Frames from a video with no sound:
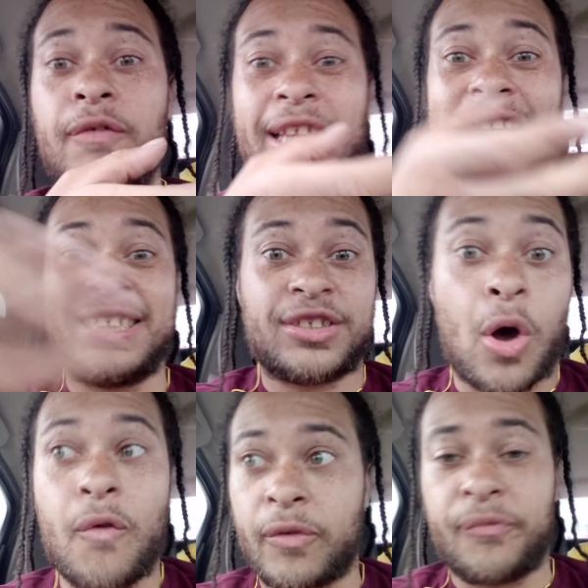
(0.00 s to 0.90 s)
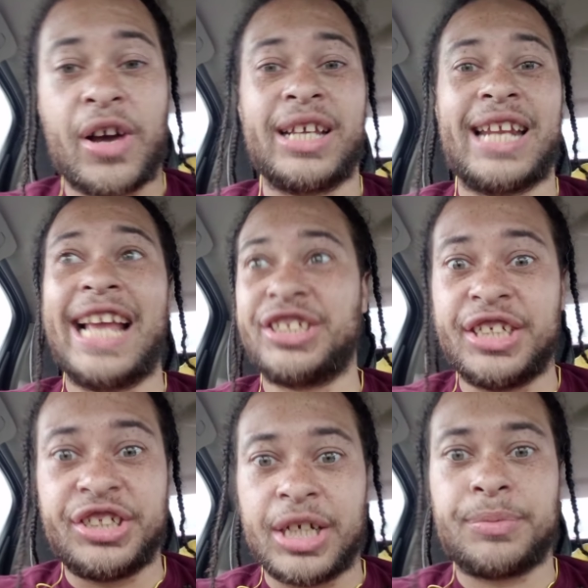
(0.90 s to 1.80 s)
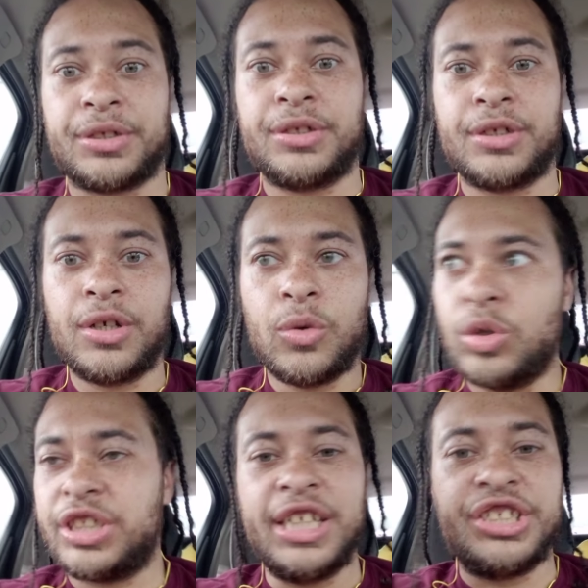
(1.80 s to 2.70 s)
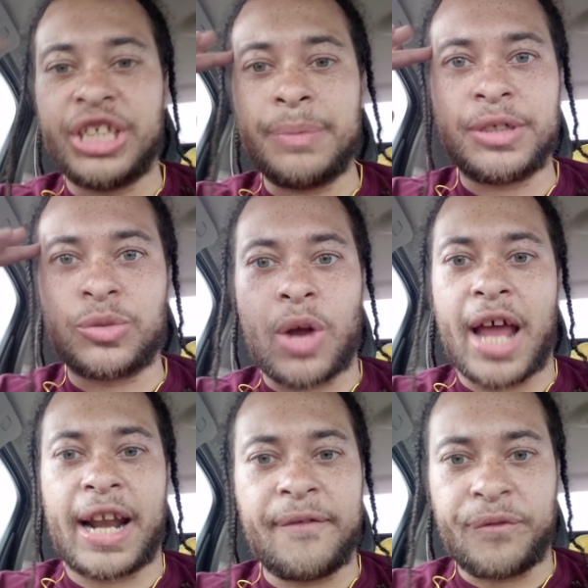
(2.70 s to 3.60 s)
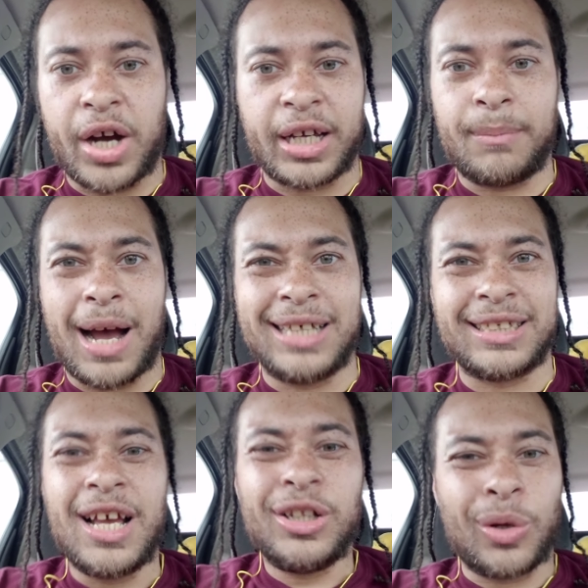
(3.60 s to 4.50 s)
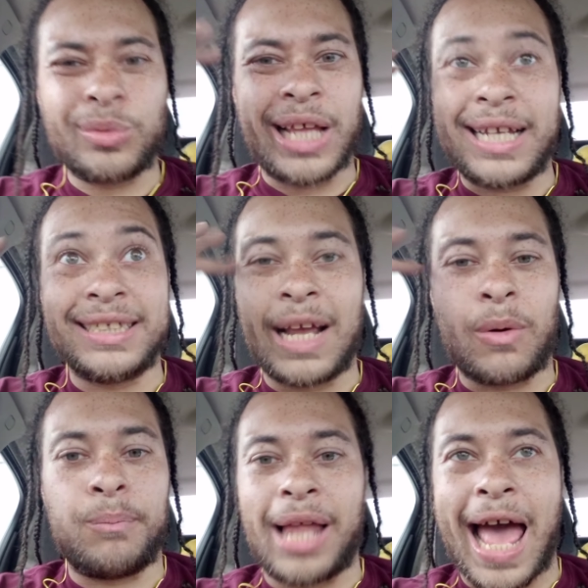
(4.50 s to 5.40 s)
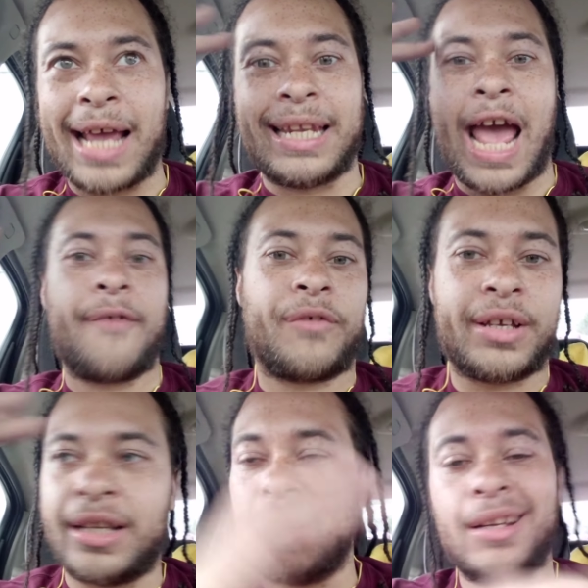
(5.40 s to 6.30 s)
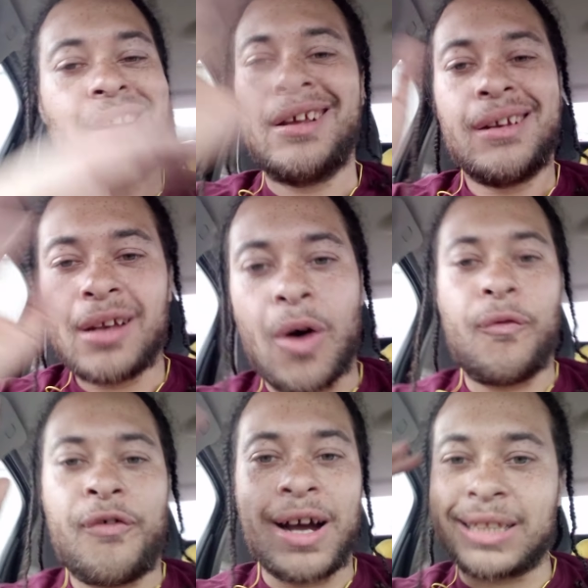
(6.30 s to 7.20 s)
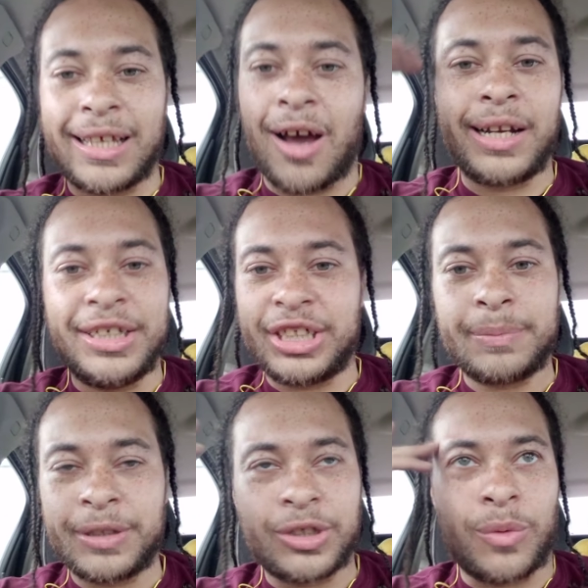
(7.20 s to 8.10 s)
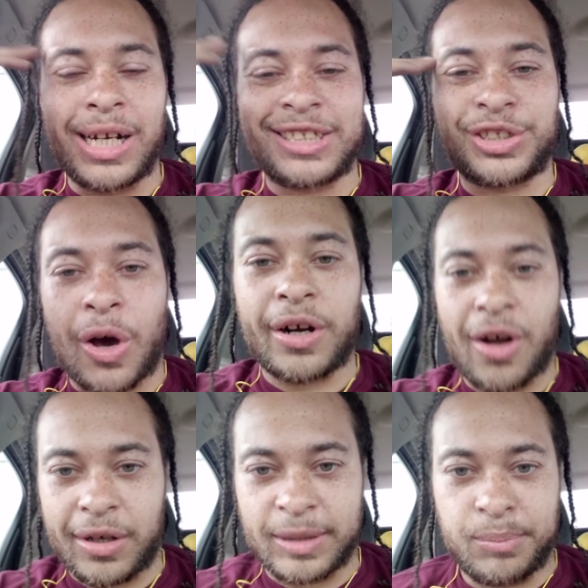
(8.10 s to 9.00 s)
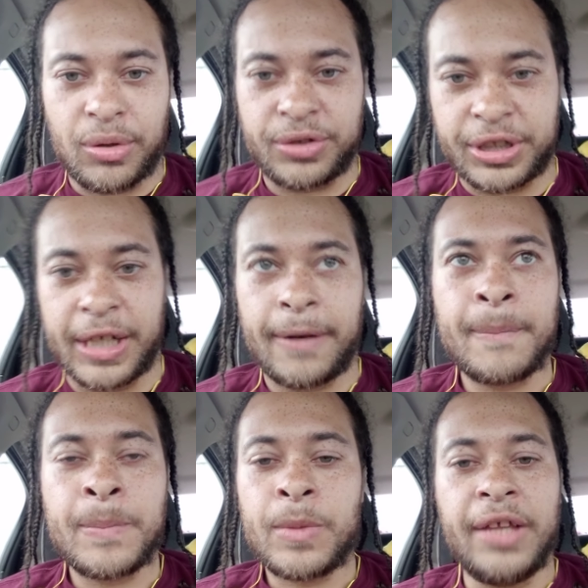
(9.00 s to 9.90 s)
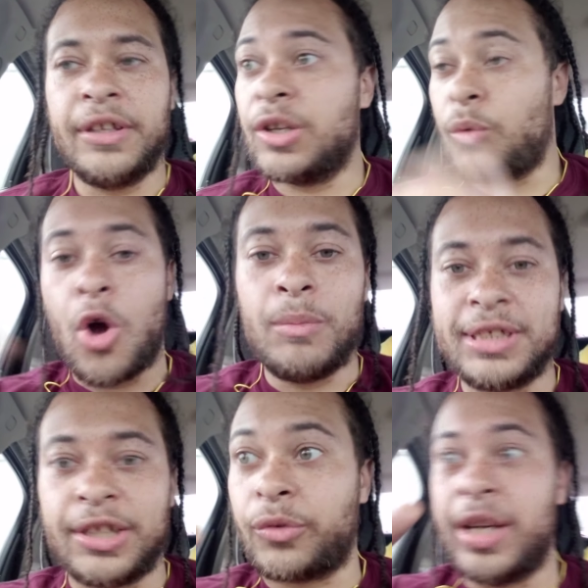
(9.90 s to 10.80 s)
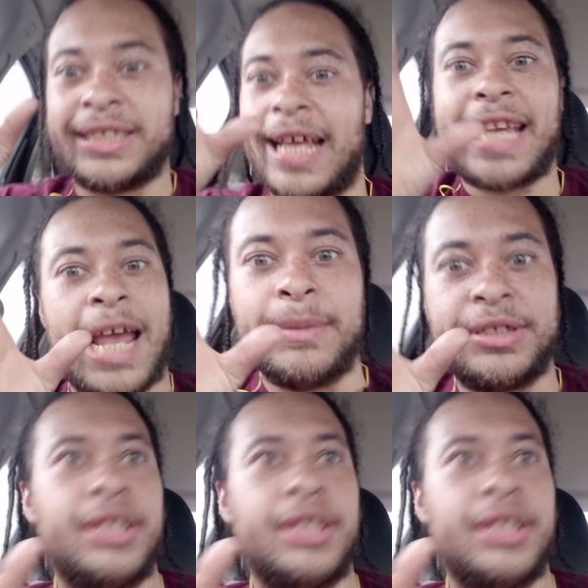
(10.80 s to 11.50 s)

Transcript: off that they stole from fucking ancient Egyptians, which the Egyptians were out of their fucking minds. Don't think because they were black and African. And, no, fuck that, y'all. The Egyptians the one that started all this bullshit. And then the Romans and Greeks, they came and